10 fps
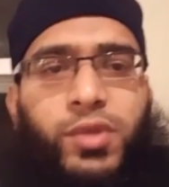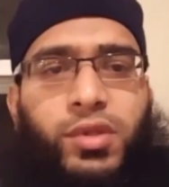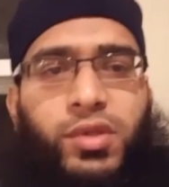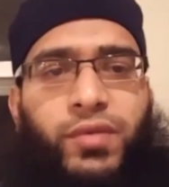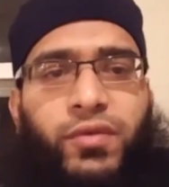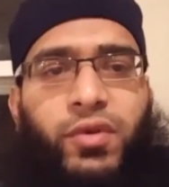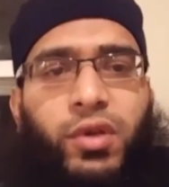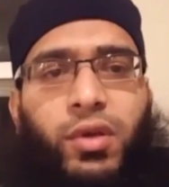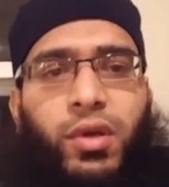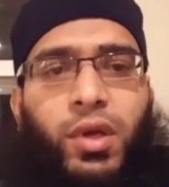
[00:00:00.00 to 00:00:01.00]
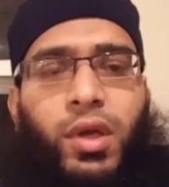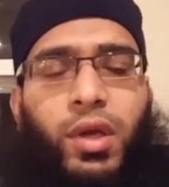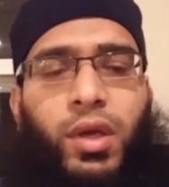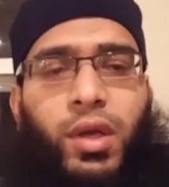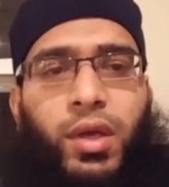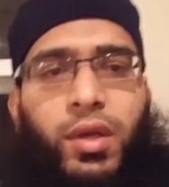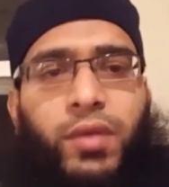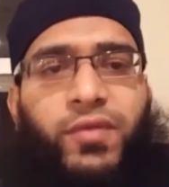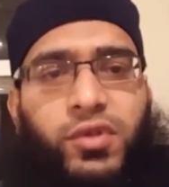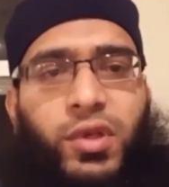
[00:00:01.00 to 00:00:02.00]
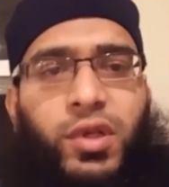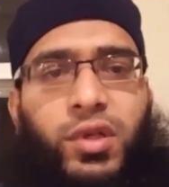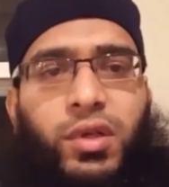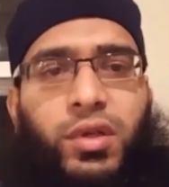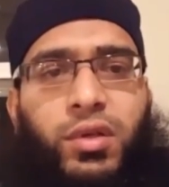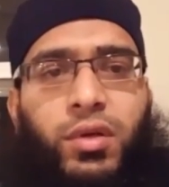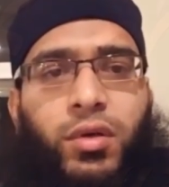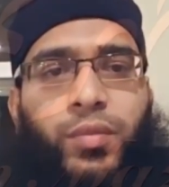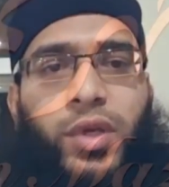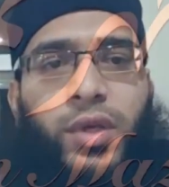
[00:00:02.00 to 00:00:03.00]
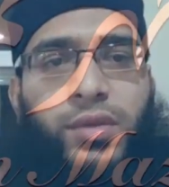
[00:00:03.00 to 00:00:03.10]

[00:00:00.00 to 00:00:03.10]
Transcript: hardships and suffering and facilitate